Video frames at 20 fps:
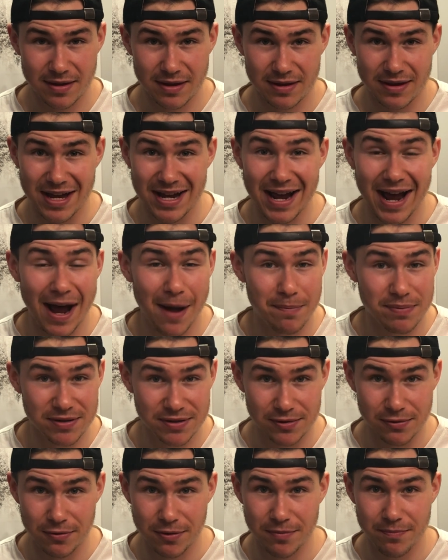that happen
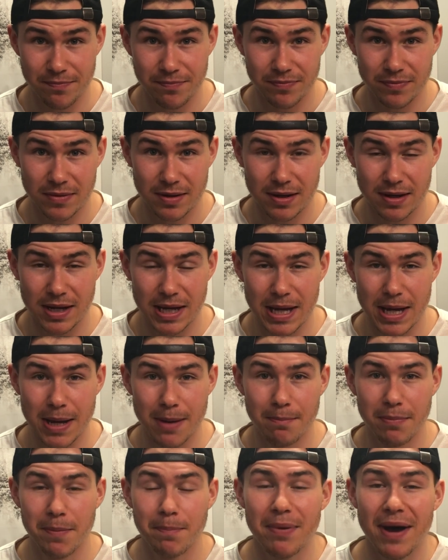to him,
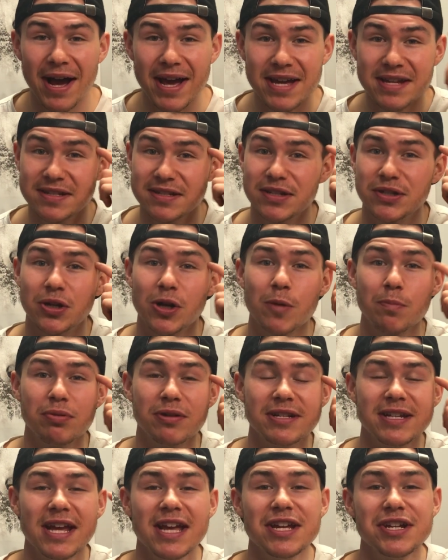but by his
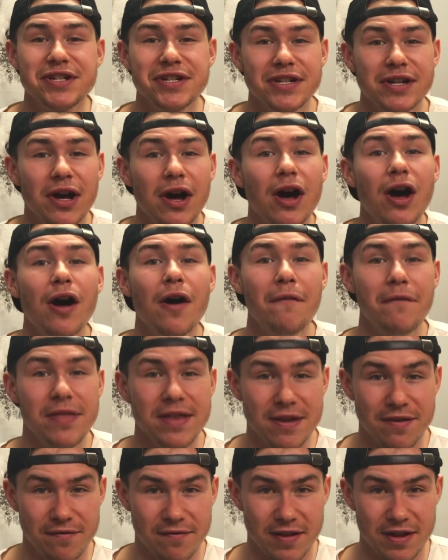interpretation of
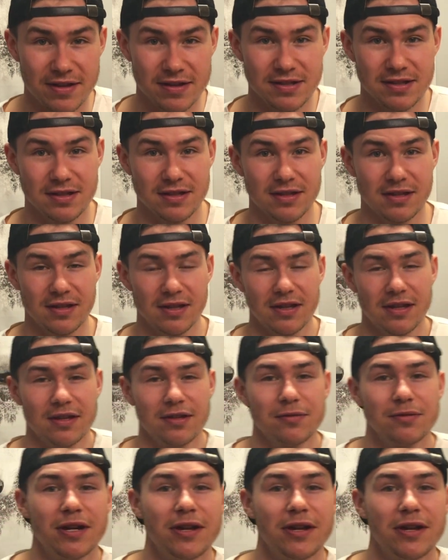the events. So